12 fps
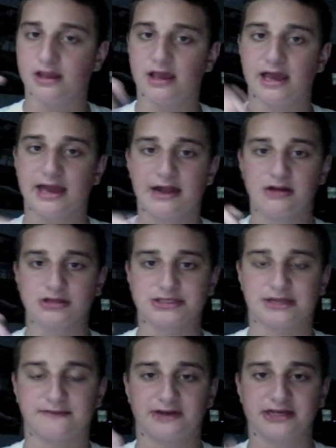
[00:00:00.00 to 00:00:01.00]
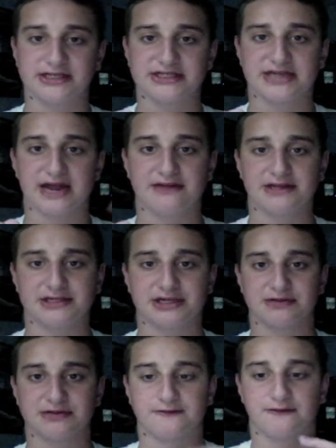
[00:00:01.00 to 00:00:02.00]
And I also have links down in the
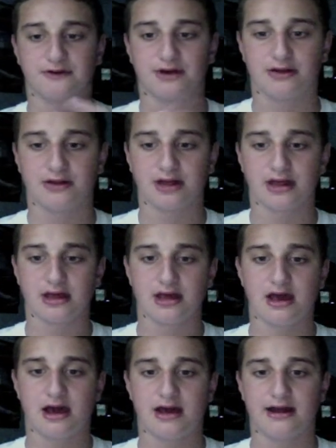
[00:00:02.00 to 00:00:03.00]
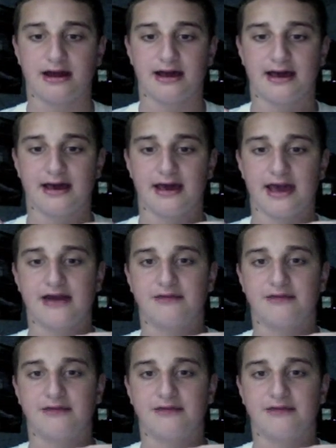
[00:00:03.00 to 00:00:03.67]
description for you on uh, how to